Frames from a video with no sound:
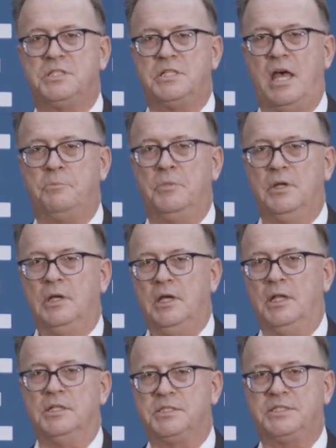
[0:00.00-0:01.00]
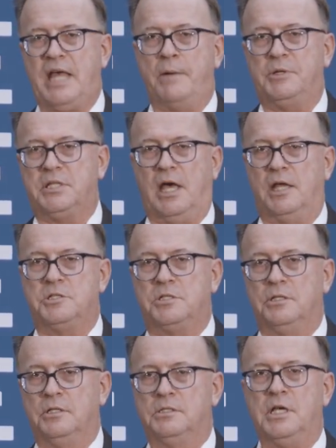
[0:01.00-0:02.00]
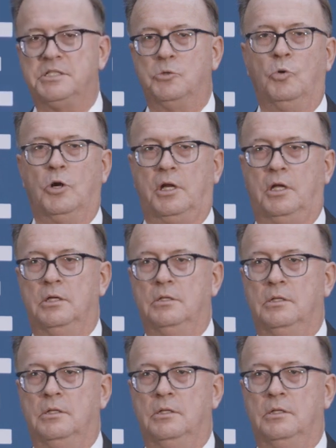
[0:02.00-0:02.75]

step, and it's sabotaged. Doesn't work.